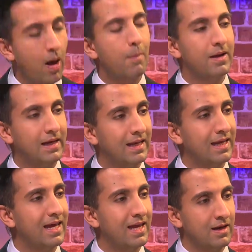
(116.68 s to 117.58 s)

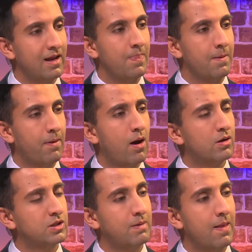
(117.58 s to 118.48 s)
publicly in the
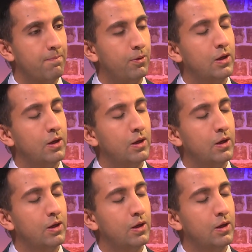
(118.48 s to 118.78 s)
past, about the